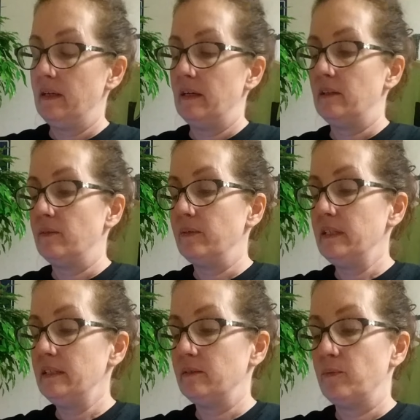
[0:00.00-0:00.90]
And the
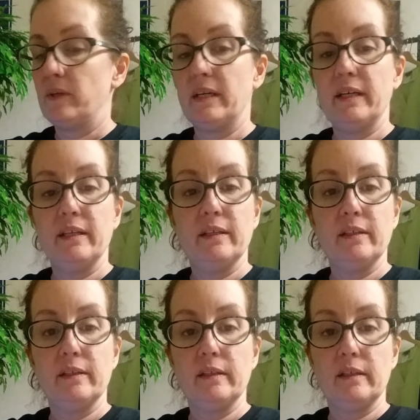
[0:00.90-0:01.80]
reason why
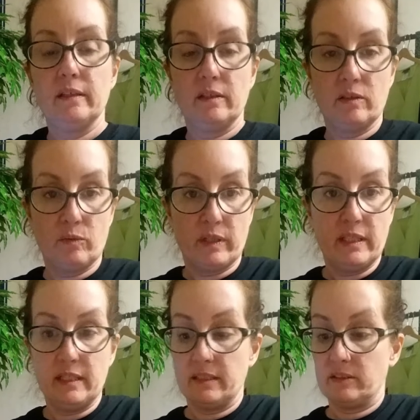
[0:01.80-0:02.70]
we're
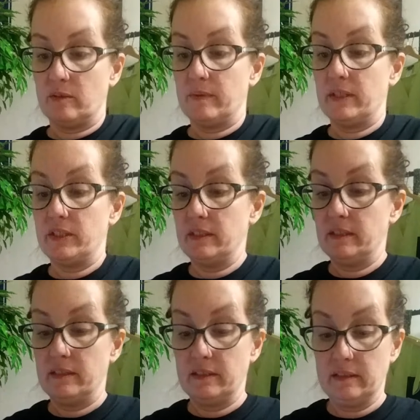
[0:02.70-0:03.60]
heating it so much
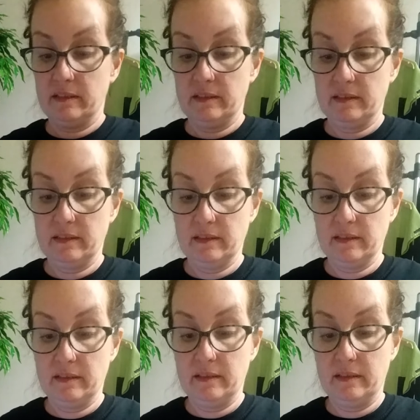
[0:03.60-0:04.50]
is
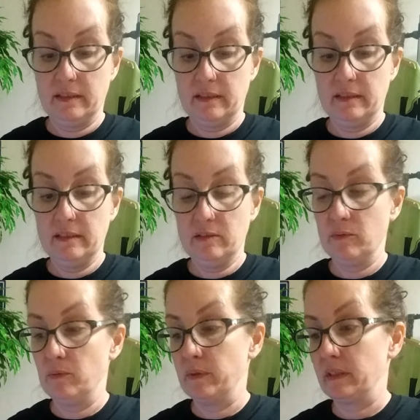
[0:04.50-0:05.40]
that this
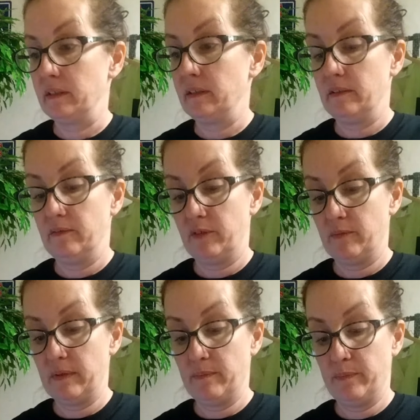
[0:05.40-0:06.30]
will work for
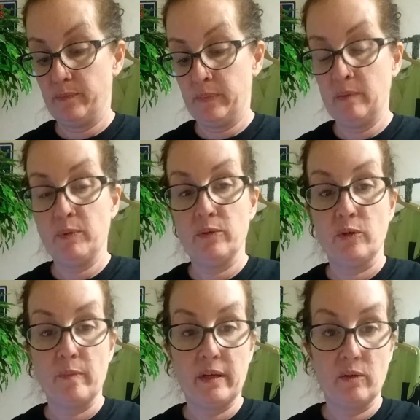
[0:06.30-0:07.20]
people who,
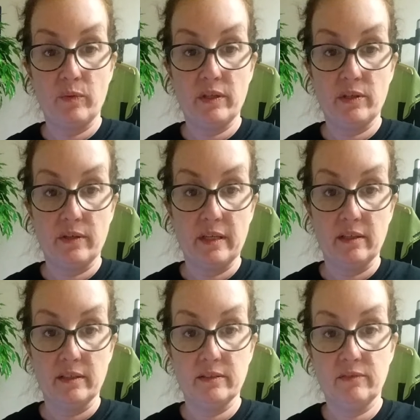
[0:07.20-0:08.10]
no matter what their
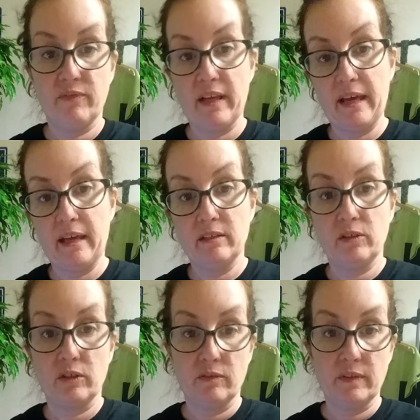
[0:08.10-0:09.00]
nail is, flat,
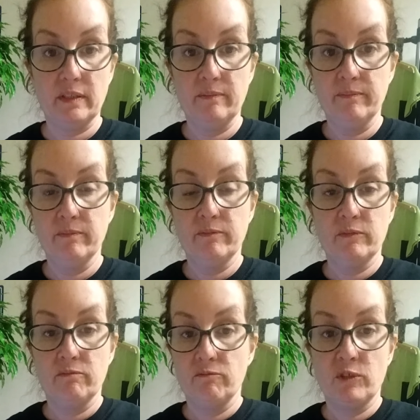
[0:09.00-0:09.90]
curvy,
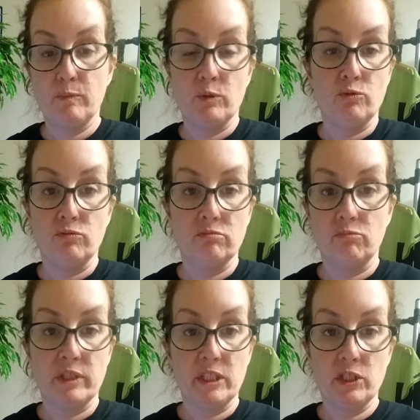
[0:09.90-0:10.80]
spoon,
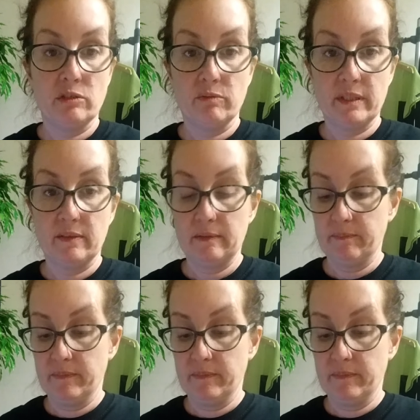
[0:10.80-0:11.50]
ridged, whatever.